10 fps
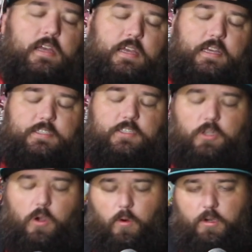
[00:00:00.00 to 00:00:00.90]
It's
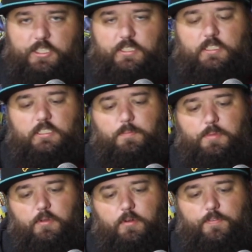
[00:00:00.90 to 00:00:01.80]
gorgeous. It's
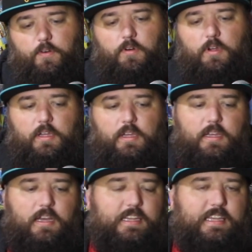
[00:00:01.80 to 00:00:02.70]
beautiful.
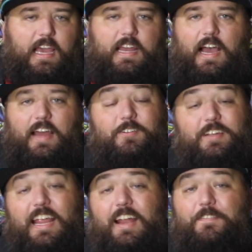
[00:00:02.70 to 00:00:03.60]
Again, I don't
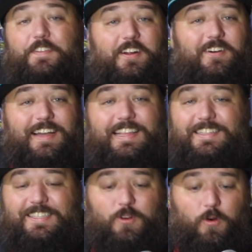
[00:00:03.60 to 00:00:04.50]
care if you don't like
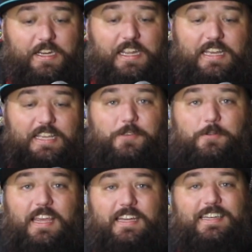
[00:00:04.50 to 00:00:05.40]
the story. You
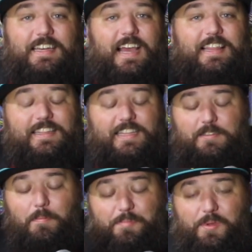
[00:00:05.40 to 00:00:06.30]
can't deny that that's
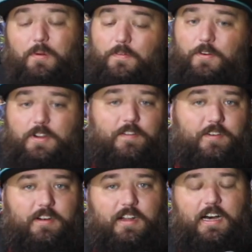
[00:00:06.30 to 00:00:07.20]
a beautiful
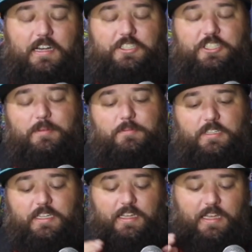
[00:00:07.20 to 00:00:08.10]
cover. Jim
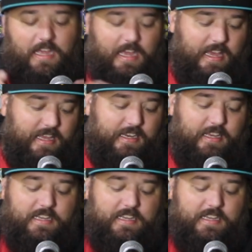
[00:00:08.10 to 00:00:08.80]
Lee and